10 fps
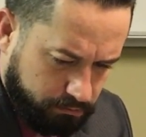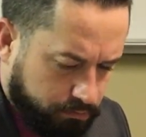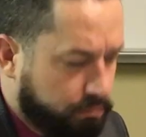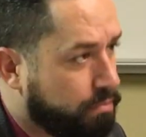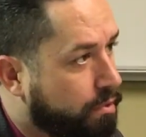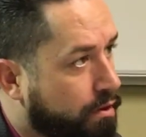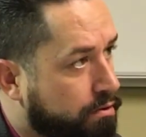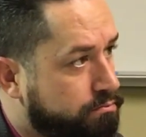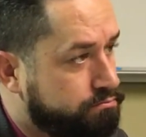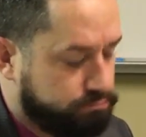4
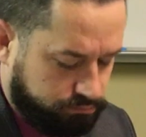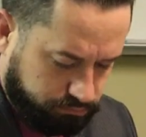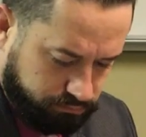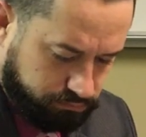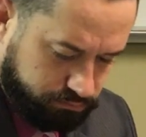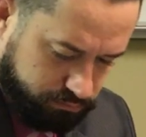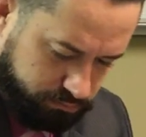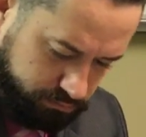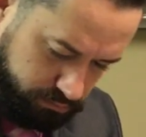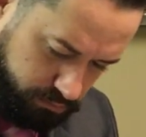TVs, 2
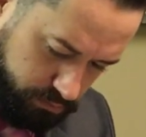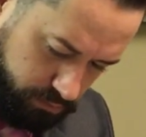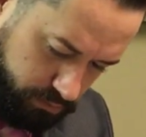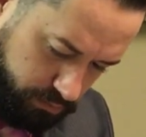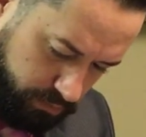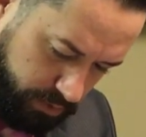computers.